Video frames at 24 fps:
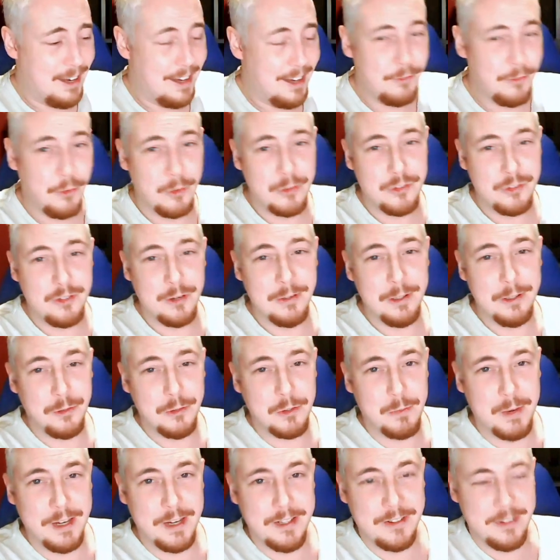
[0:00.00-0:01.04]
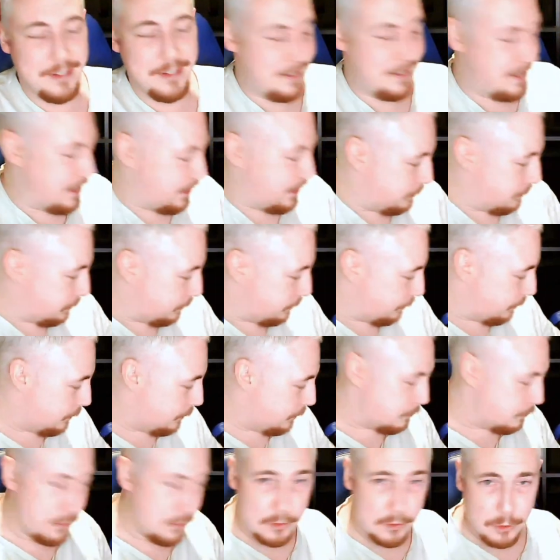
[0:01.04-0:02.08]
I've got so little space on this desk.
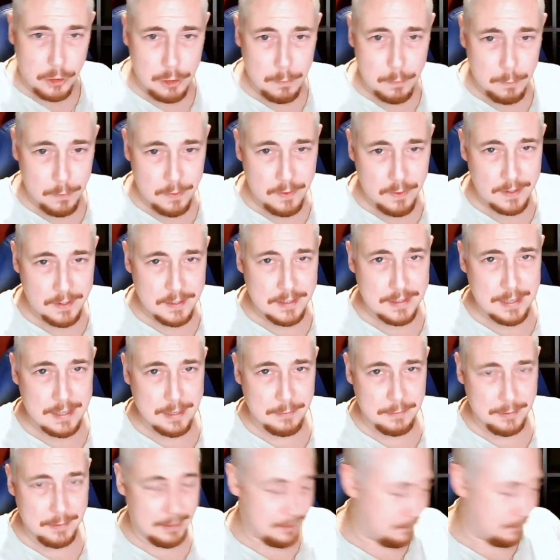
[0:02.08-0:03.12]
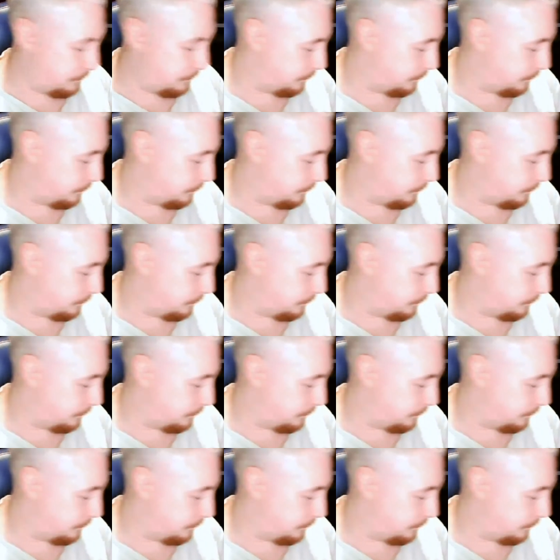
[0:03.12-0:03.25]
I'm just going to put this down here.